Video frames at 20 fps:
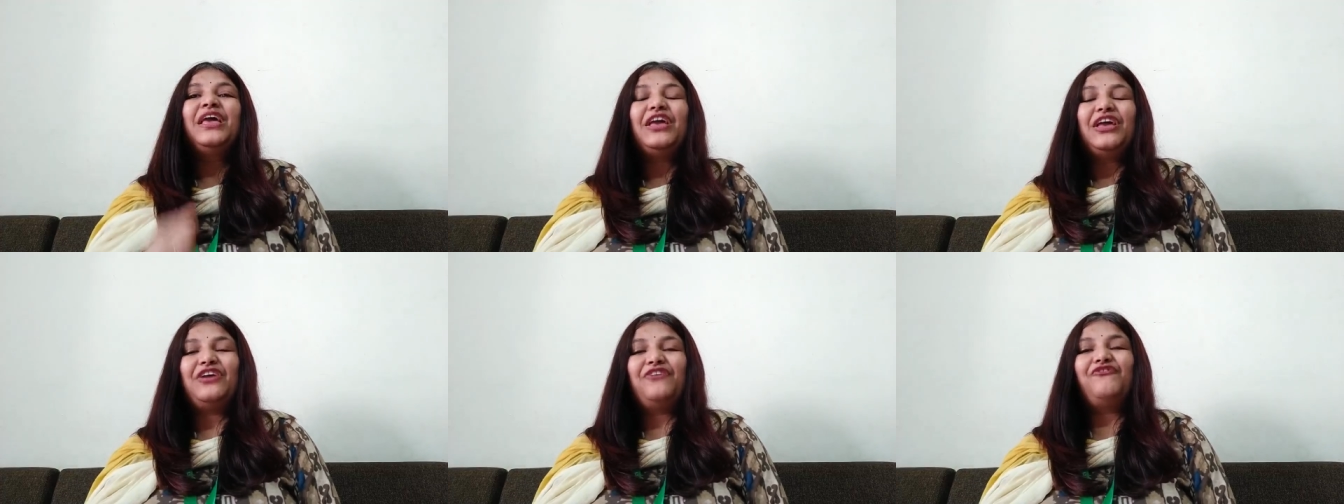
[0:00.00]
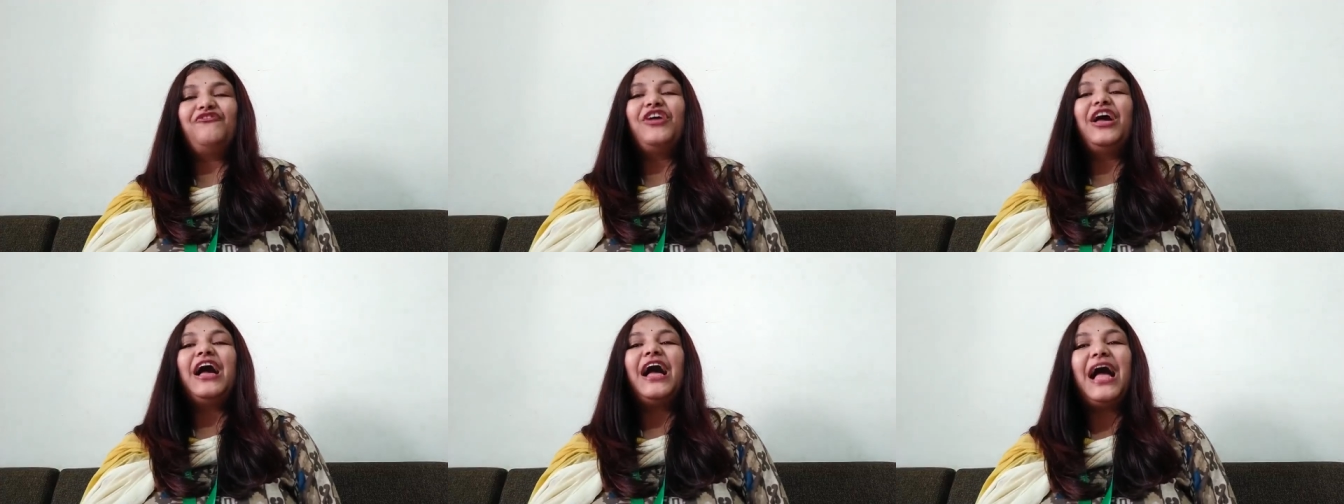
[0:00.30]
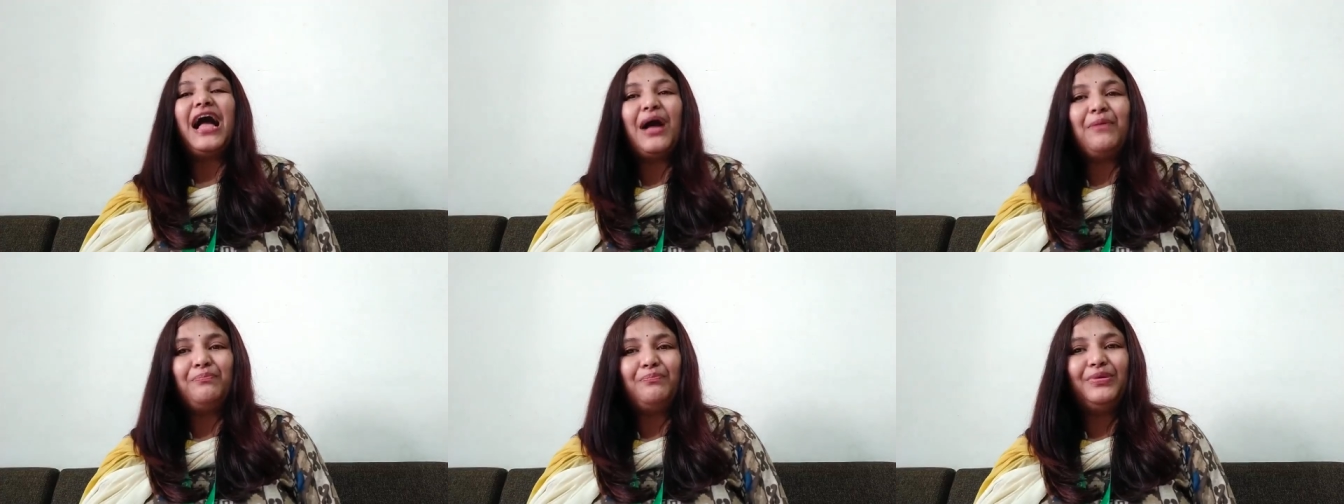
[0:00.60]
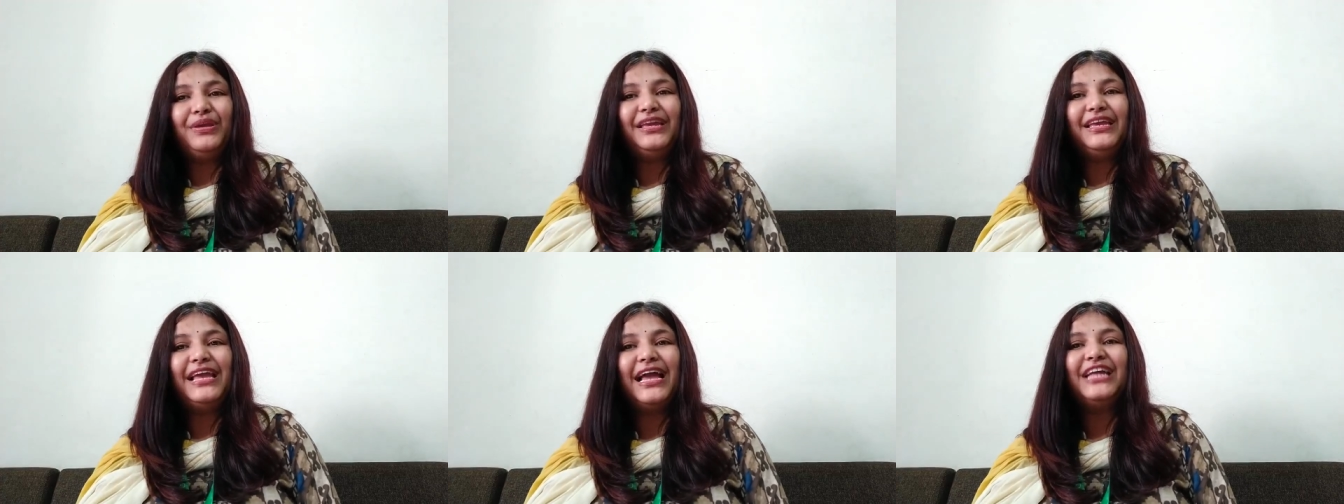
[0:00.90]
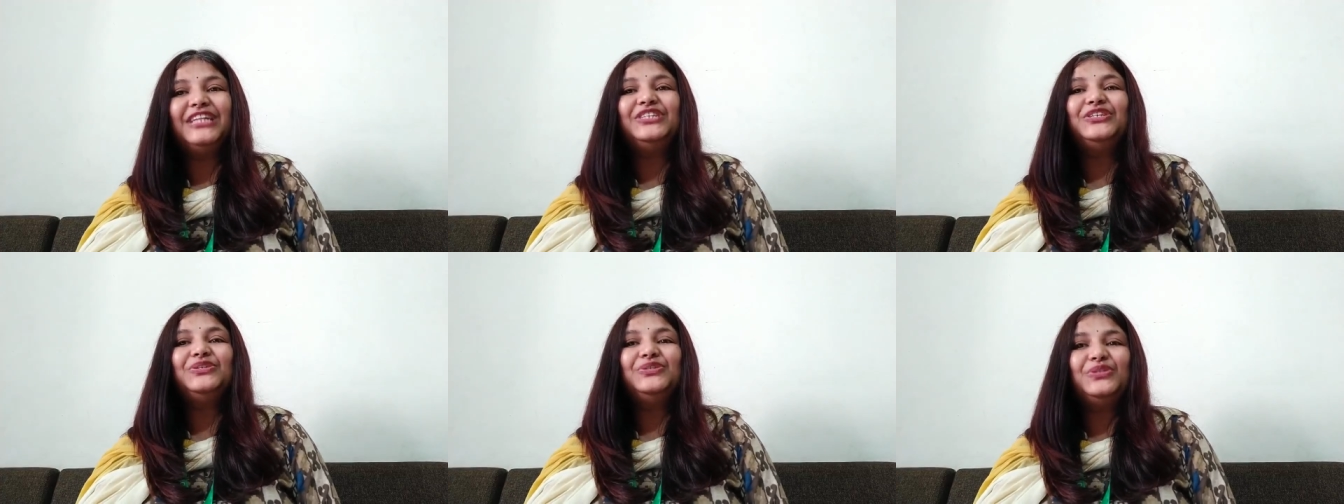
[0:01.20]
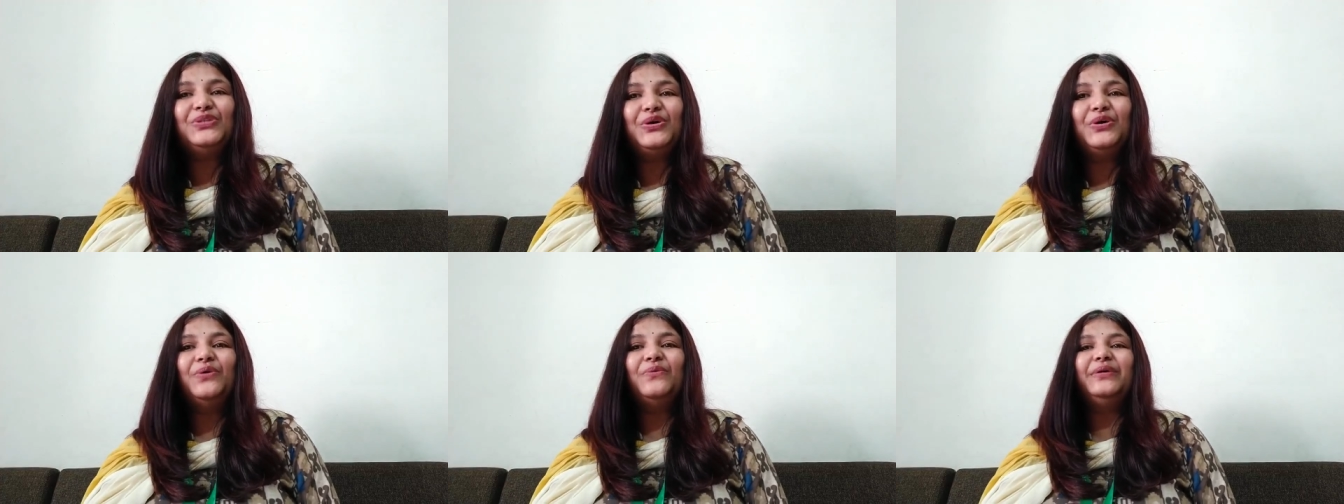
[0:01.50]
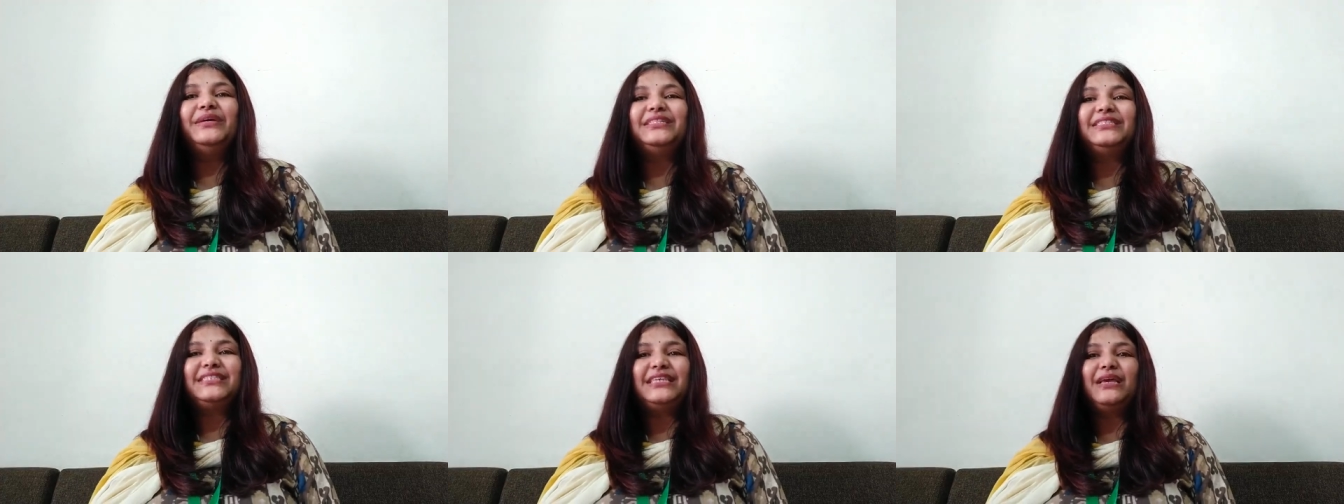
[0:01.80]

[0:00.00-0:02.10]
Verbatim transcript: If you're happy and you know it,